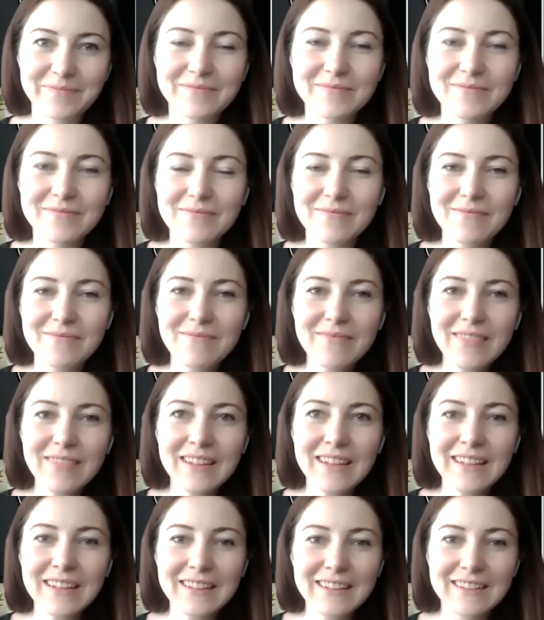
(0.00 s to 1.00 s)

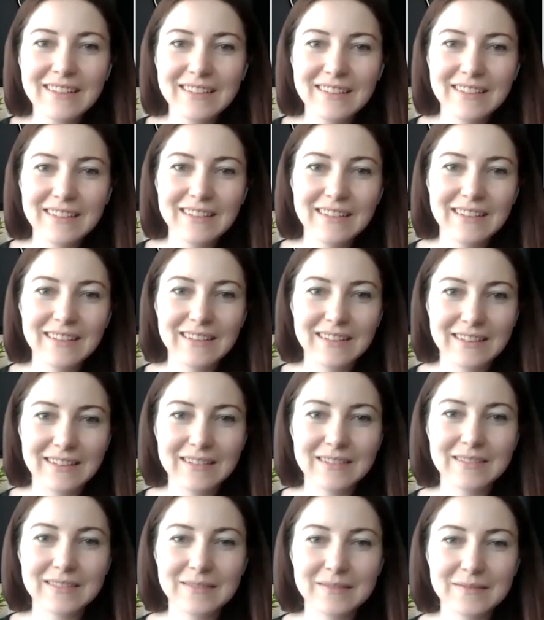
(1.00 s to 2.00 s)

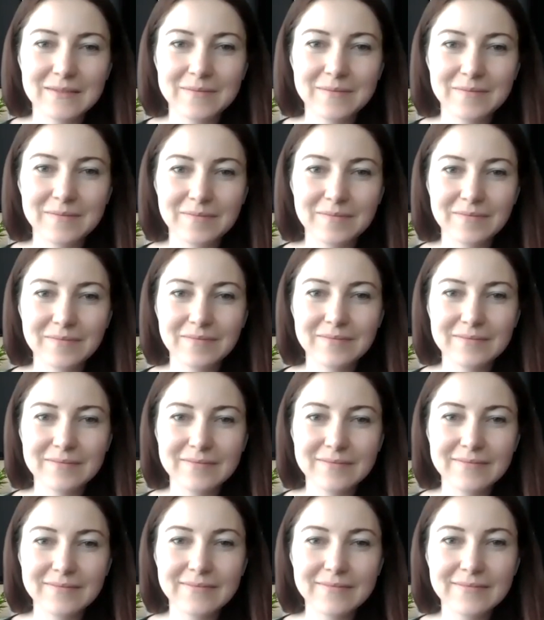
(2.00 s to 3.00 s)

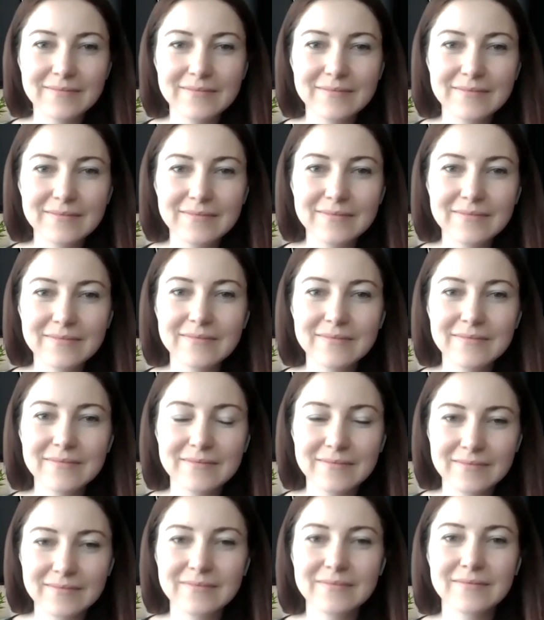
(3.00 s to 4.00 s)

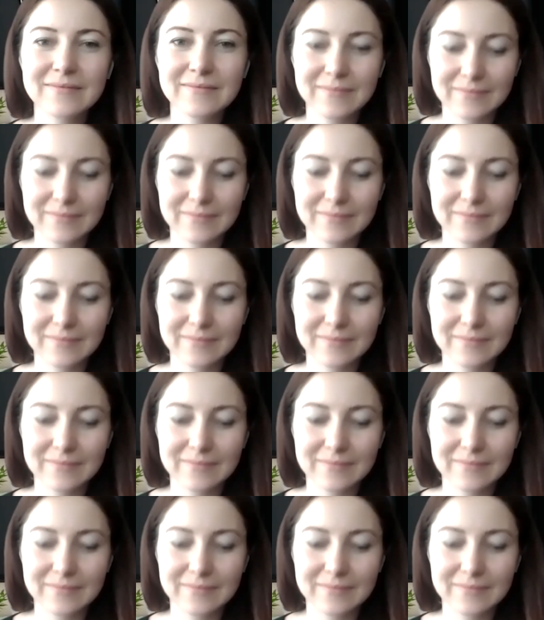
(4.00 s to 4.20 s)
This person isn't speaking.